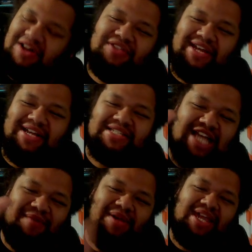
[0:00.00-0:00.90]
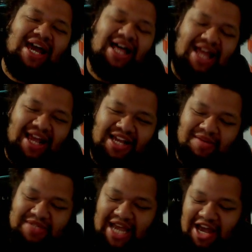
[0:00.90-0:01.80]
this, Sami Callihan
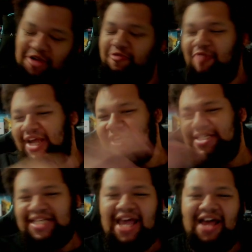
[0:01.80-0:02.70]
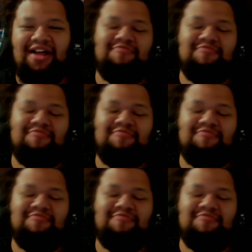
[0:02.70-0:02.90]
comes out, raises hell,